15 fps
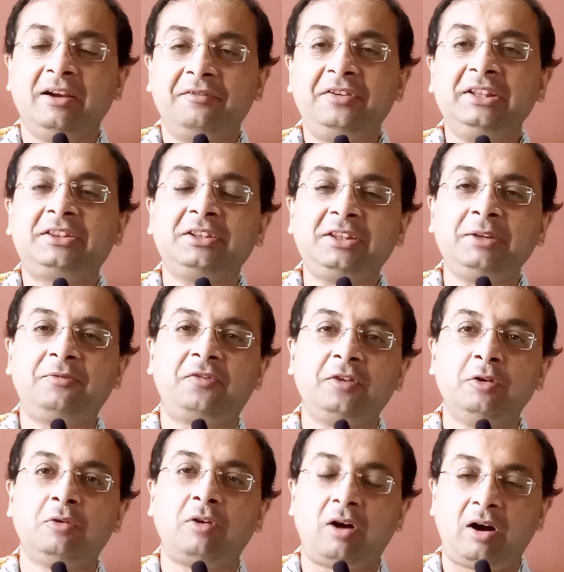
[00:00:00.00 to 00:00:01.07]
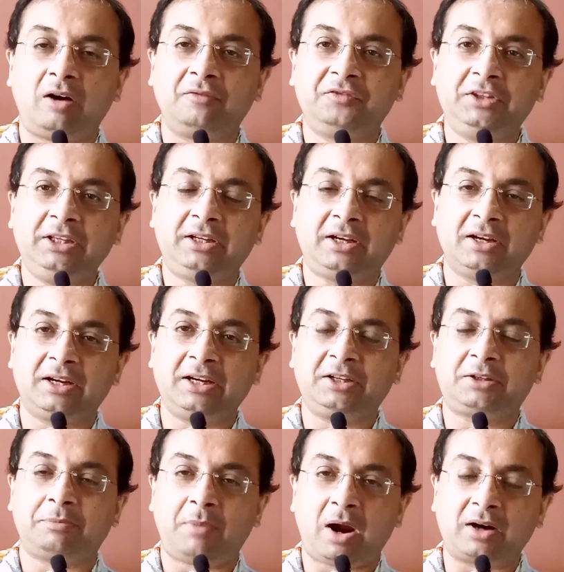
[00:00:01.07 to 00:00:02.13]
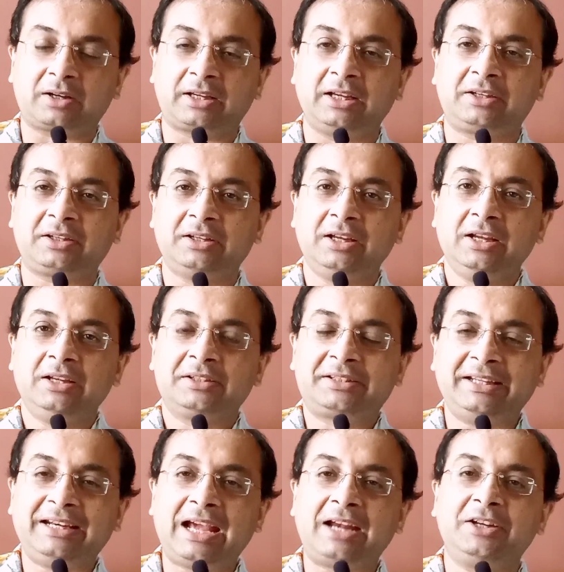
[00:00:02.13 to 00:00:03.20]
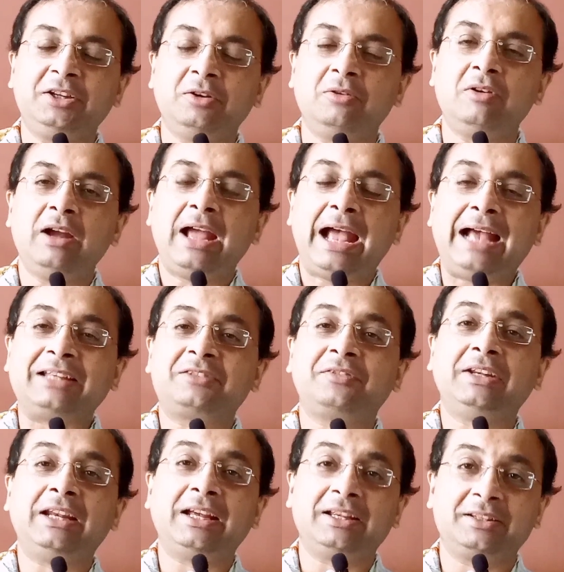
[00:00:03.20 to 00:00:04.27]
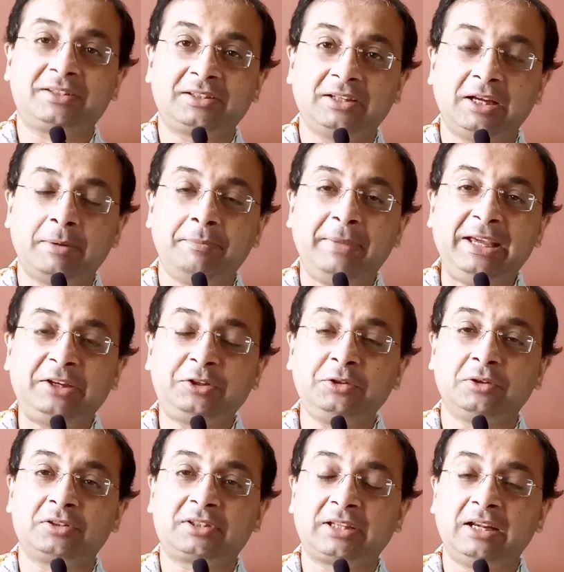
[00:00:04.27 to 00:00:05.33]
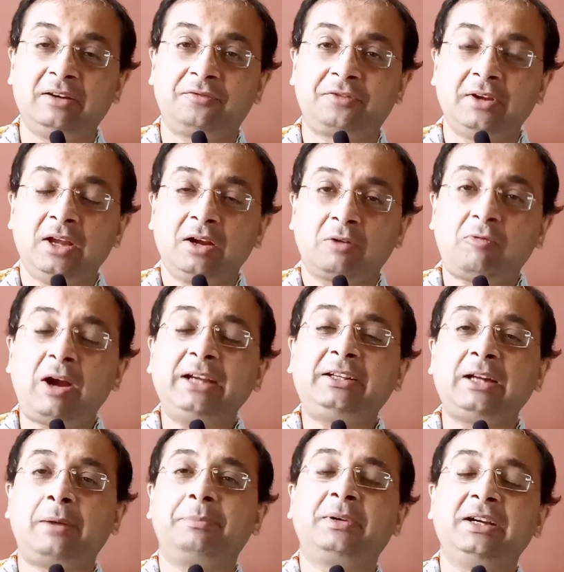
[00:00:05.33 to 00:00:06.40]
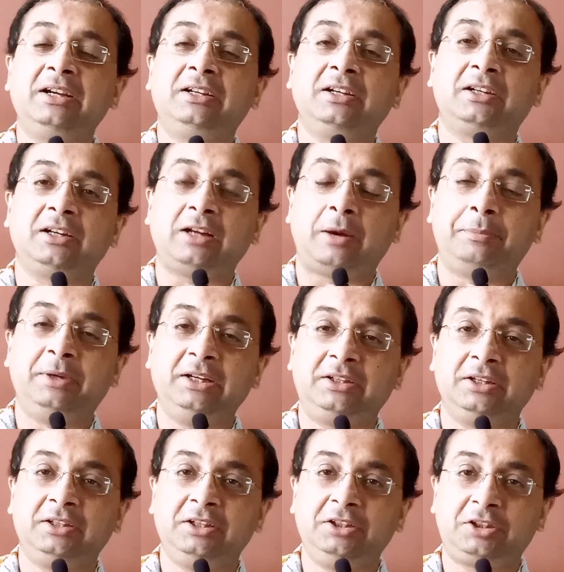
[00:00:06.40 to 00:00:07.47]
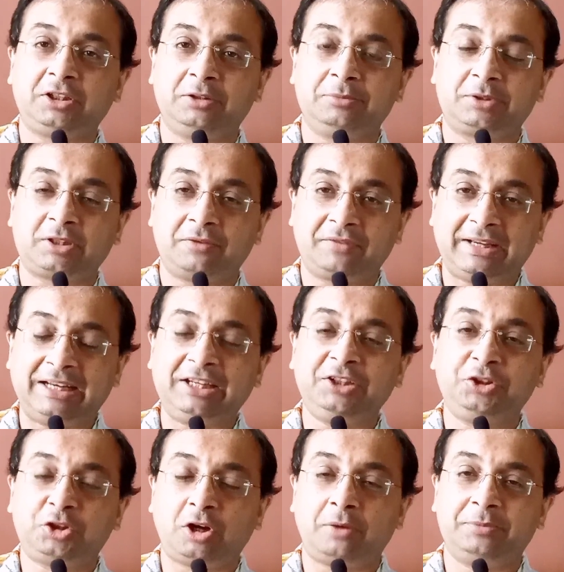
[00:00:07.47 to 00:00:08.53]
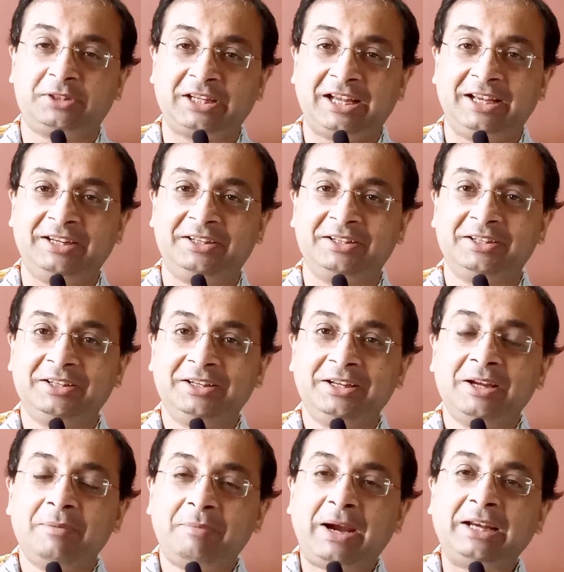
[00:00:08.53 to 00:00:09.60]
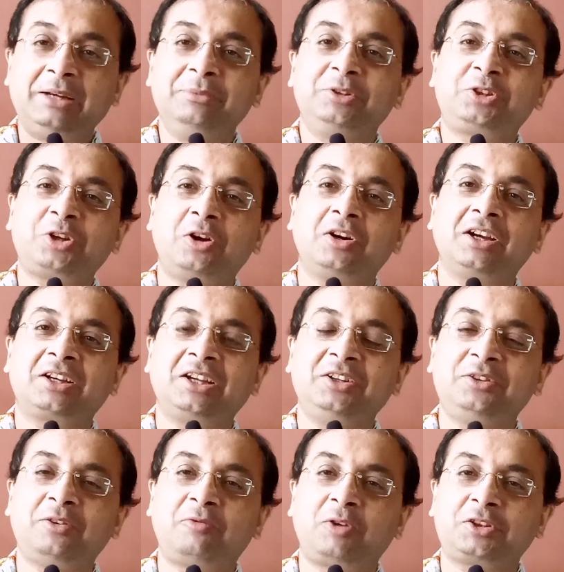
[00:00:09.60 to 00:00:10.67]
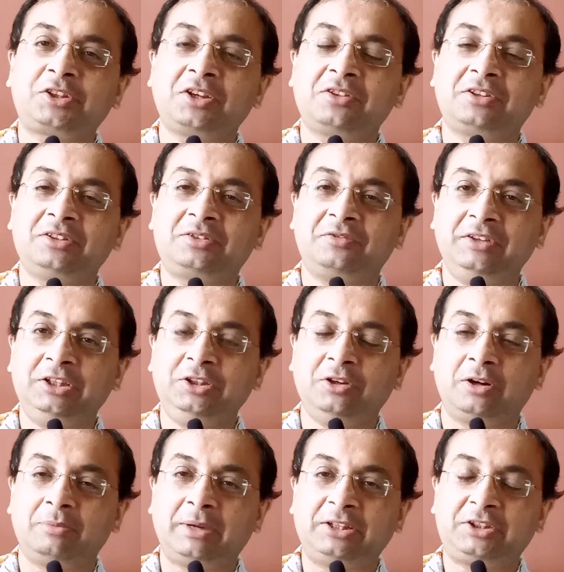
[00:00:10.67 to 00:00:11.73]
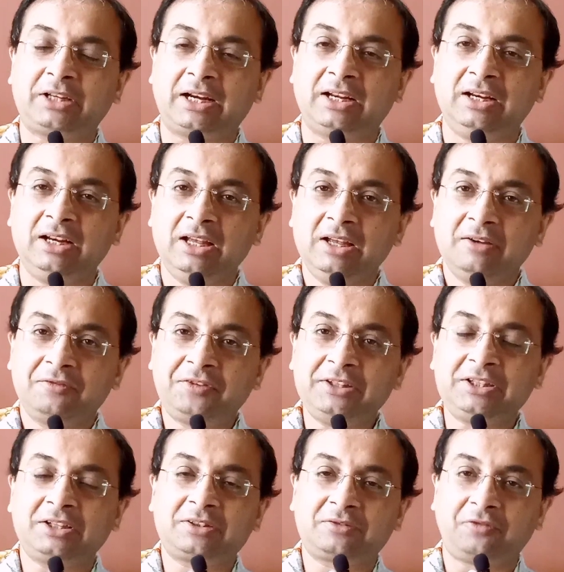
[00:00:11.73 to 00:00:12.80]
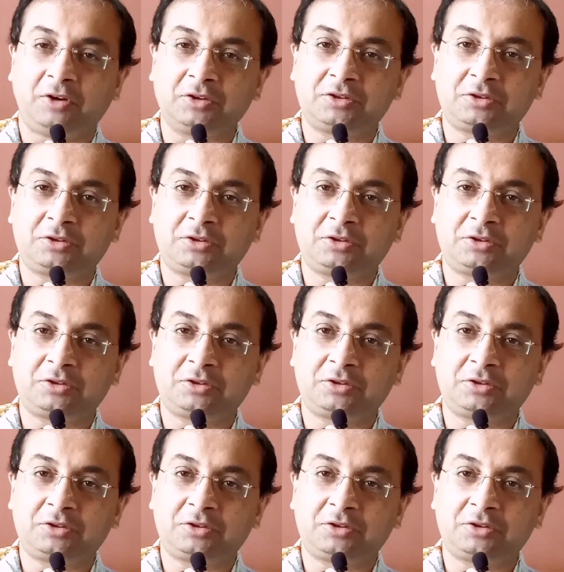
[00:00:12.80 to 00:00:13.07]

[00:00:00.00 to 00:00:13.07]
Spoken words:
with the flow of the current market scenario, as well as make yourself quite upgraded and updated in terms of getting jobs ahead. My name is Shaunak and you're watching this video on my channel, Physics for